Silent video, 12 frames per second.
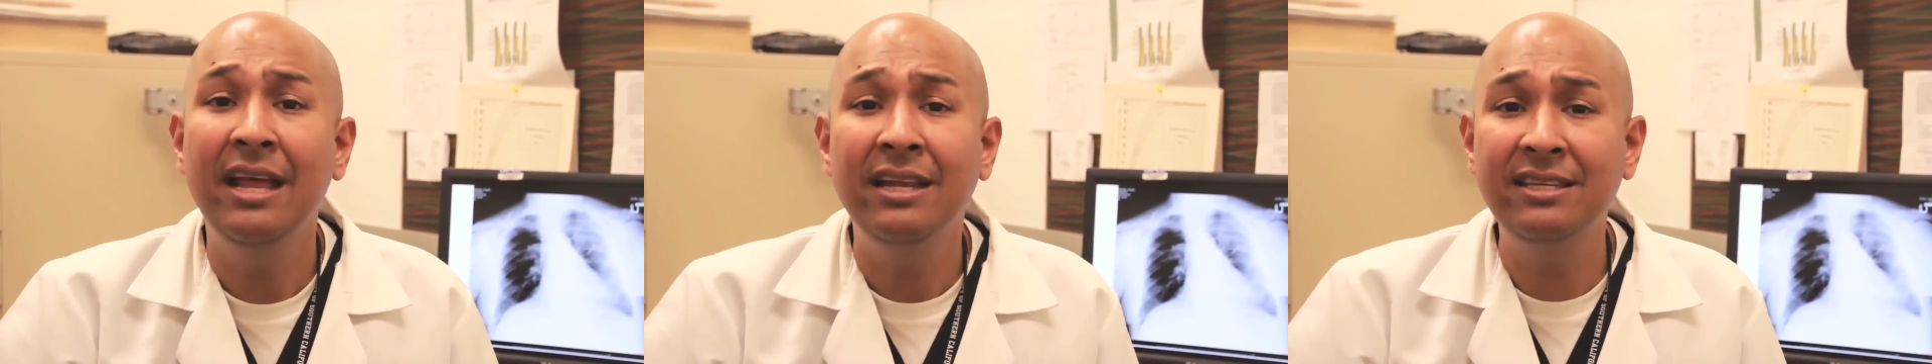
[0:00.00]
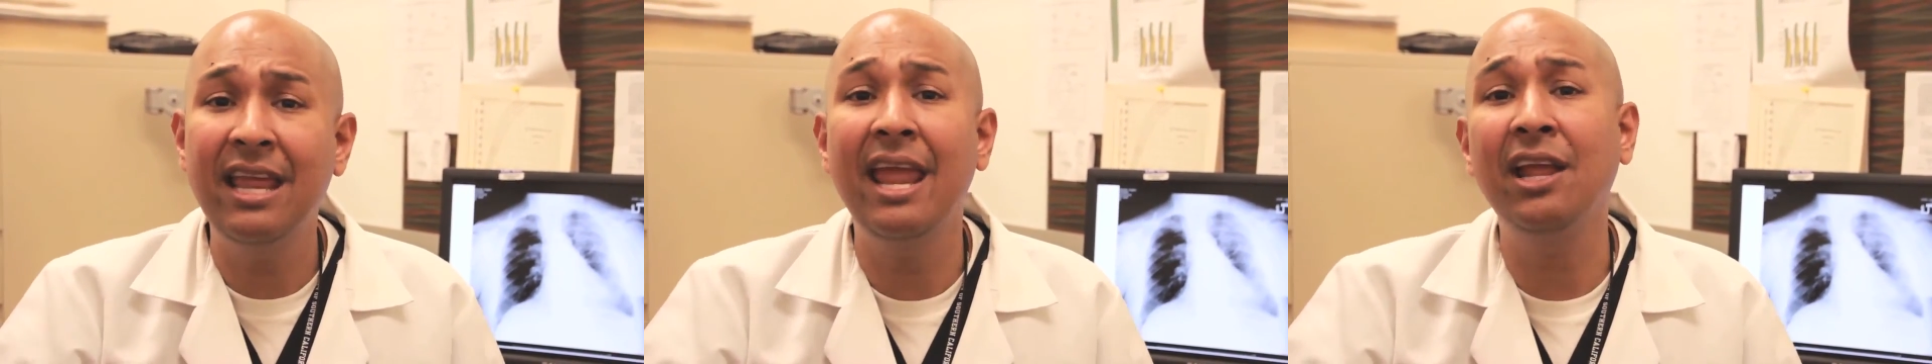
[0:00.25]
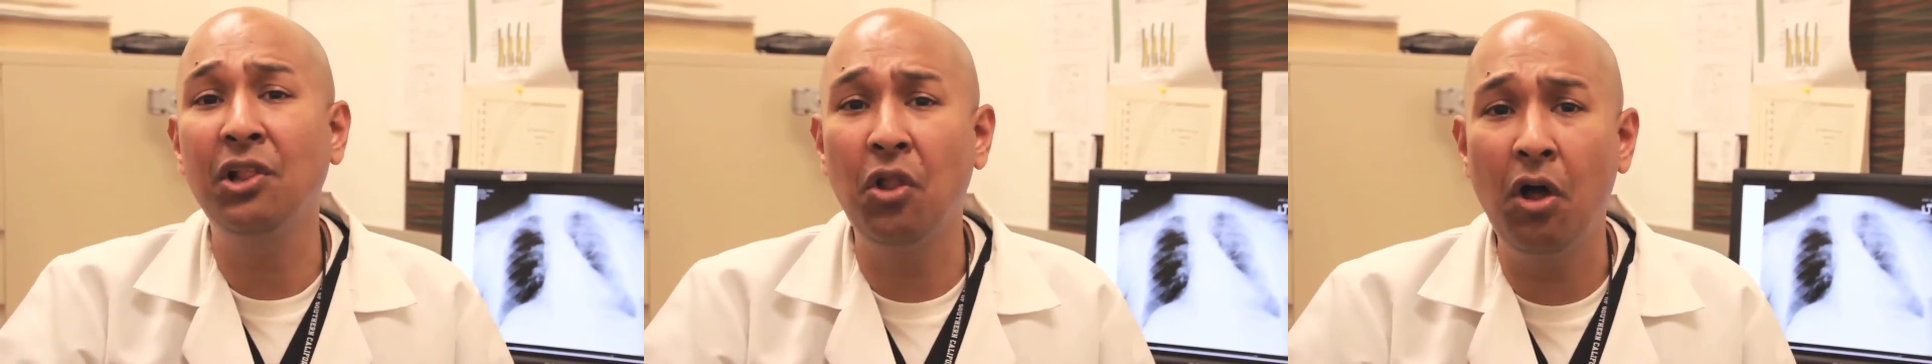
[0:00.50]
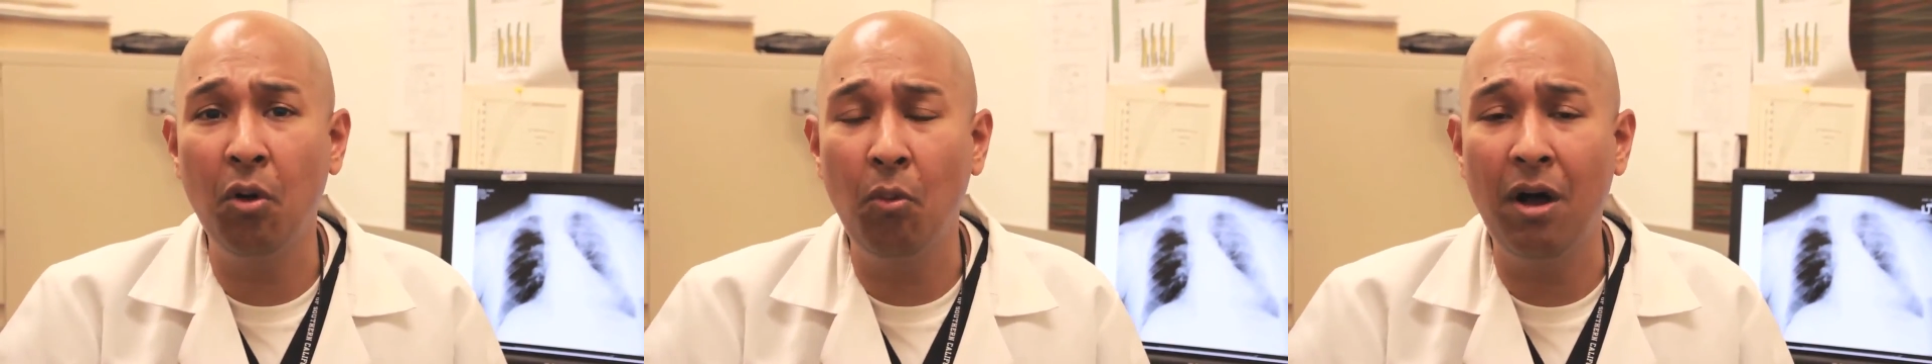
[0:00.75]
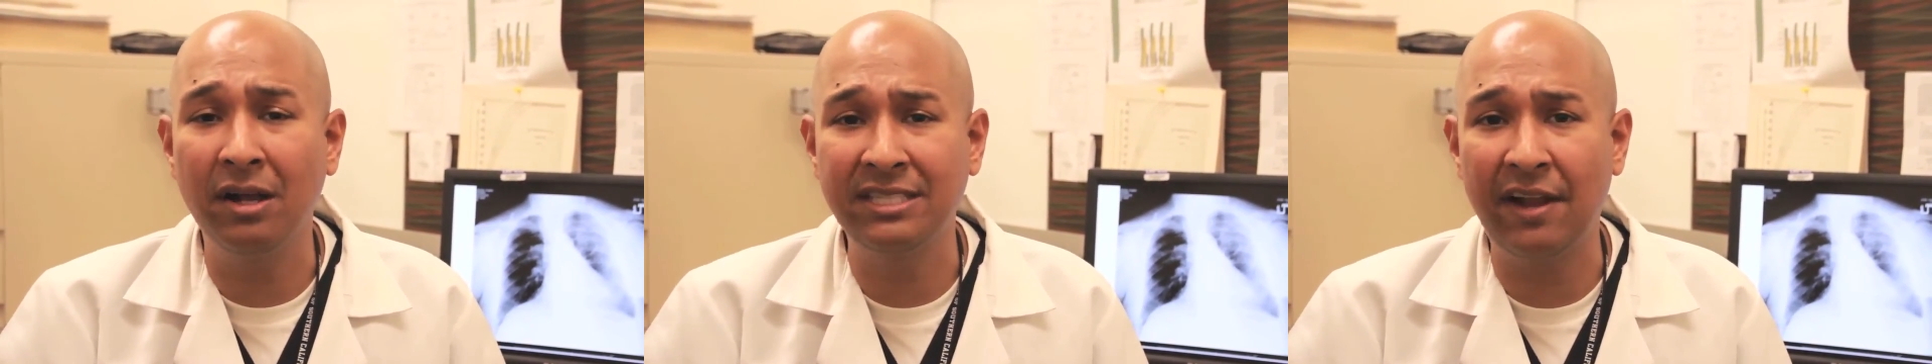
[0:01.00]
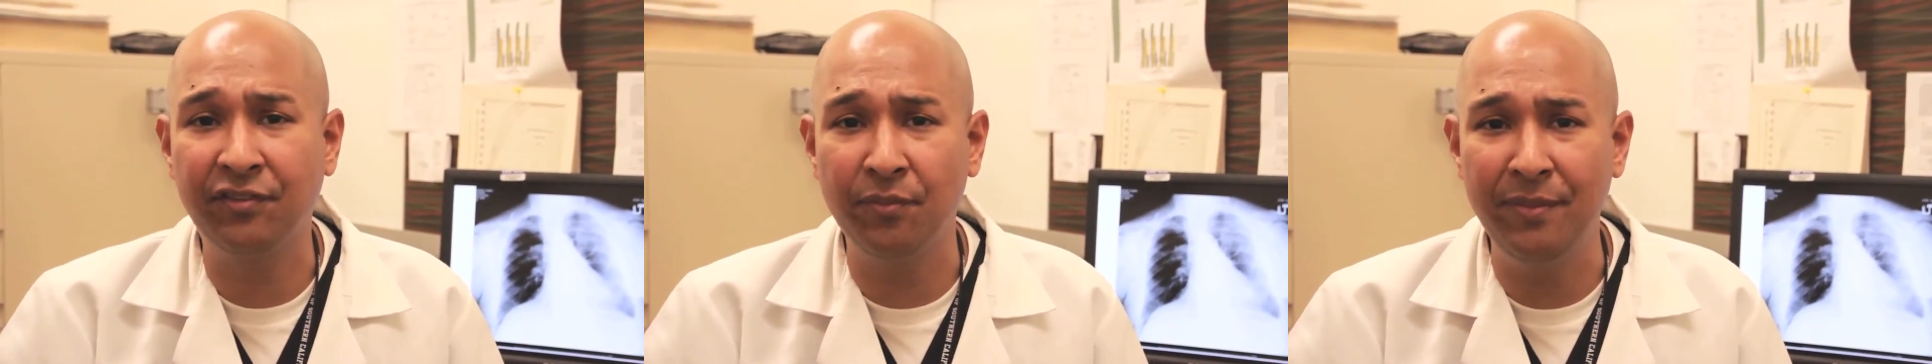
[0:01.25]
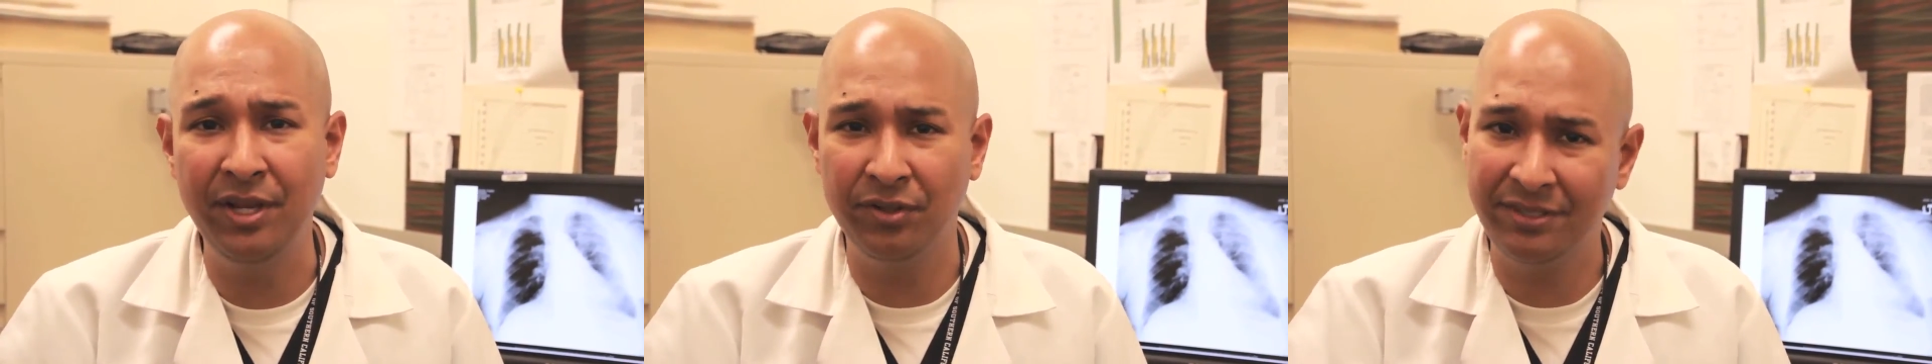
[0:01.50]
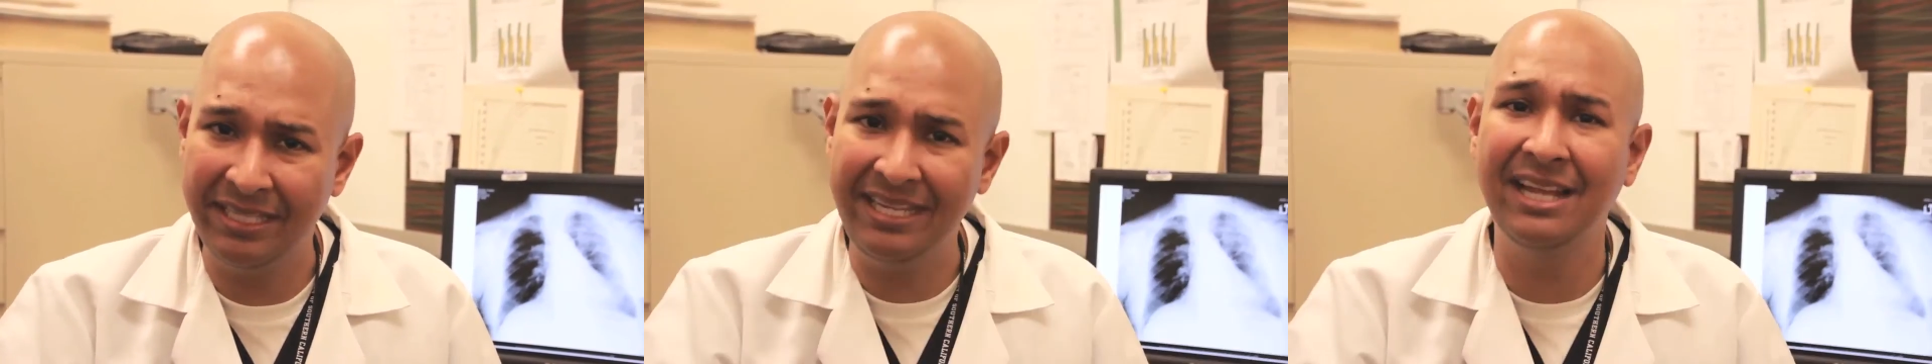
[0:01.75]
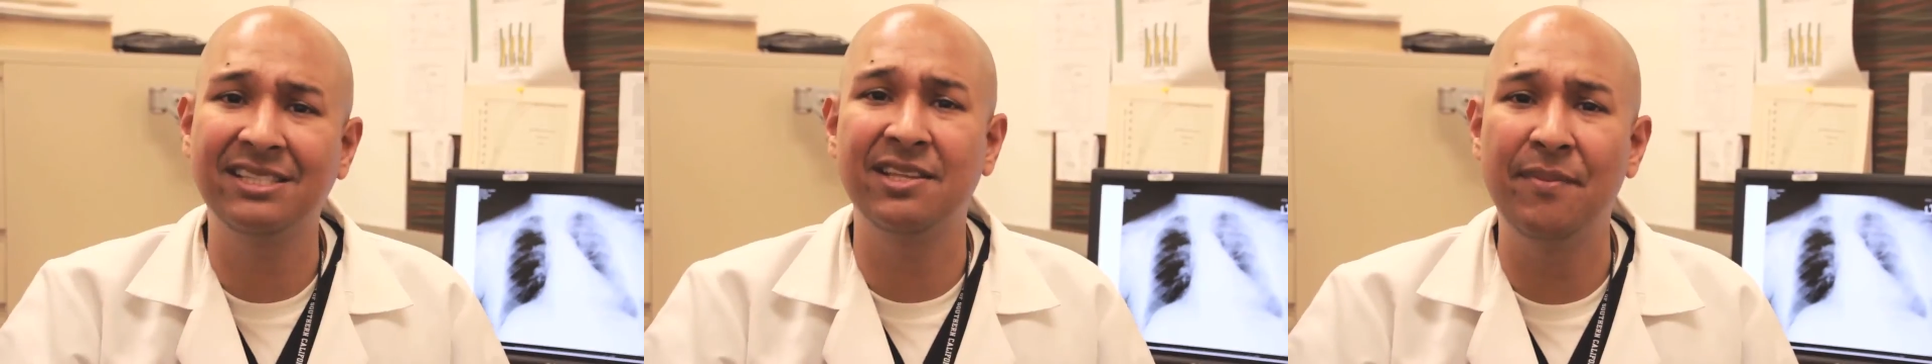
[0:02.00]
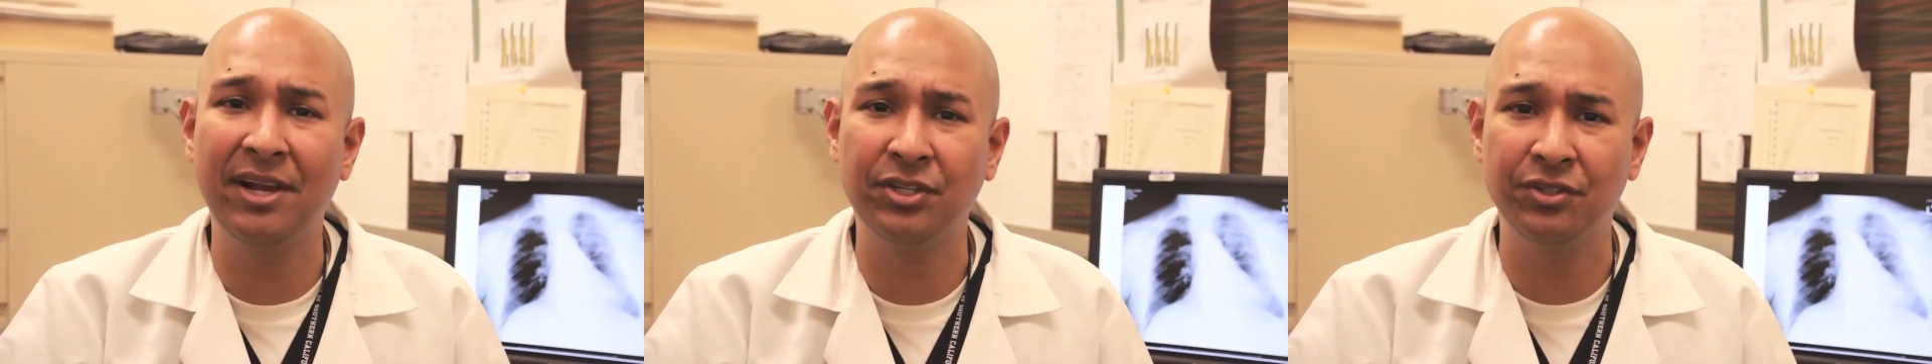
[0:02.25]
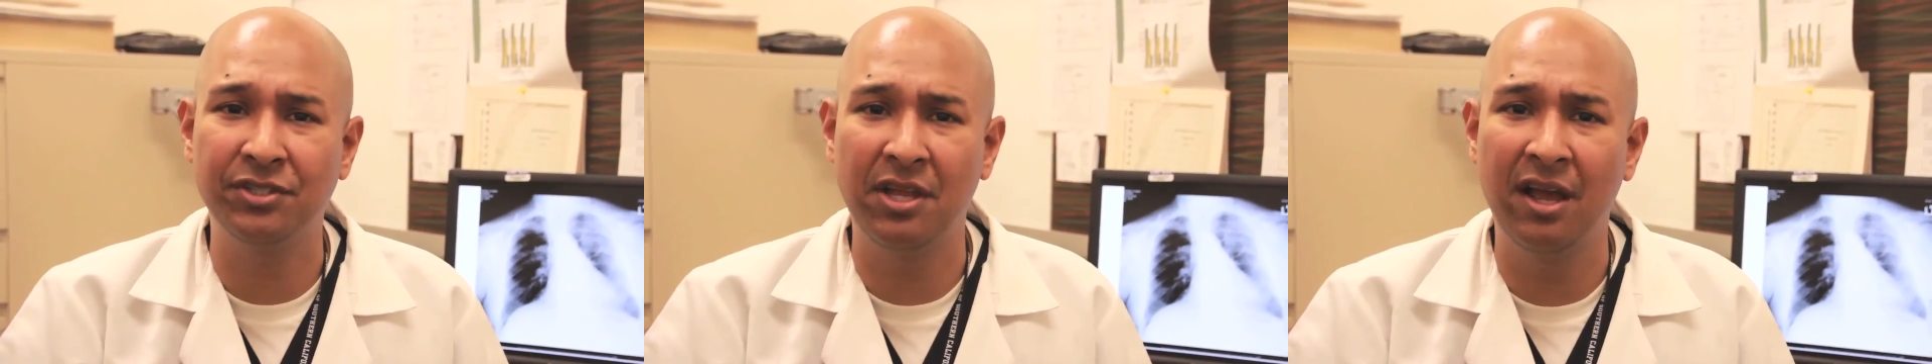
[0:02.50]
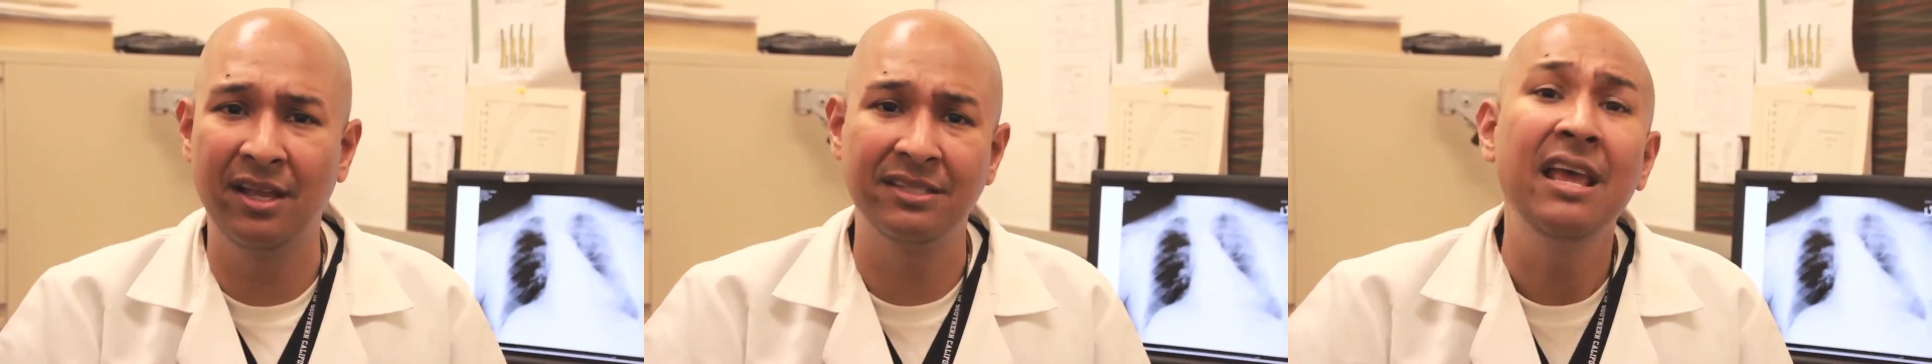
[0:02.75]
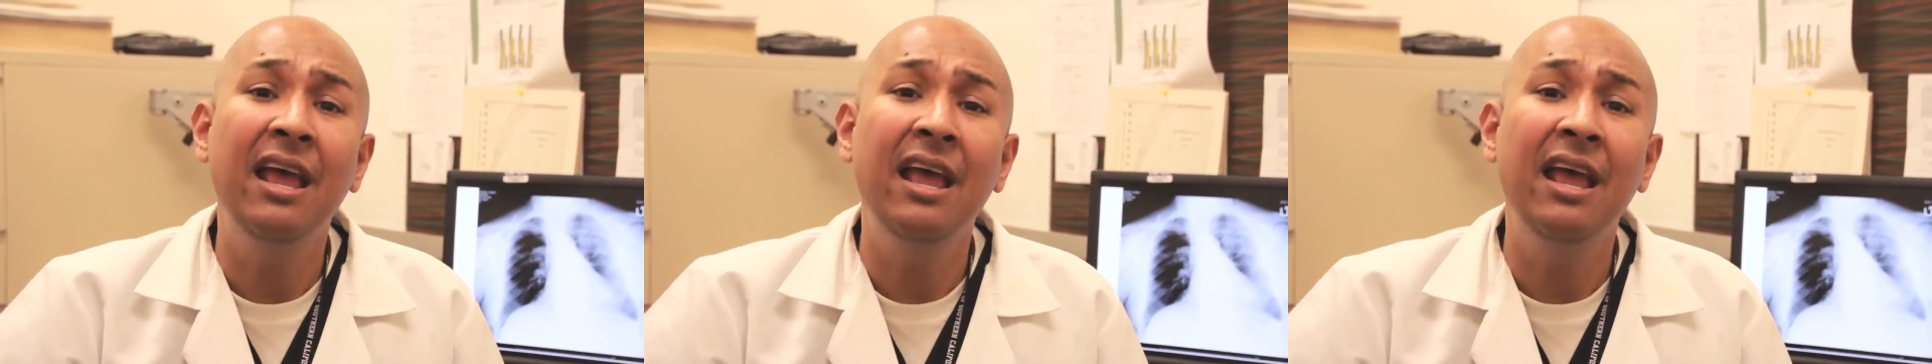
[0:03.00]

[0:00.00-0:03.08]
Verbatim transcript: Take long walks after meals to get some exercise.